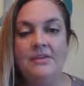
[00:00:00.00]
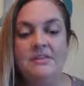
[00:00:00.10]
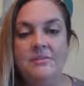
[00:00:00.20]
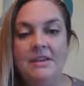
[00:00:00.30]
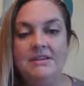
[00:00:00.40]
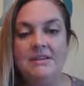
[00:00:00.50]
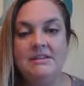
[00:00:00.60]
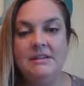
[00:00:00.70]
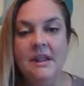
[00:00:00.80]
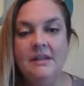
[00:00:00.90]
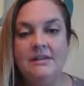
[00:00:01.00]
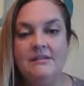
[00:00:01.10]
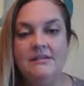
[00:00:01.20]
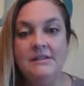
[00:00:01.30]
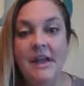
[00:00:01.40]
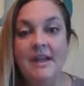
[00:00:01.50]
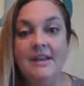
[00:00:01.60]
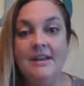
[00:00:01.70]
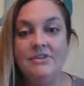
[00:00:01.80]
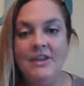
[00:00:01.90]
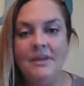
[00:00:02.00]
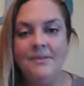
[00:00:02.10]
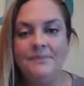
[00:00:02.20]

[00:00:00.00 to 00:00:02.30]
the space inside a shape.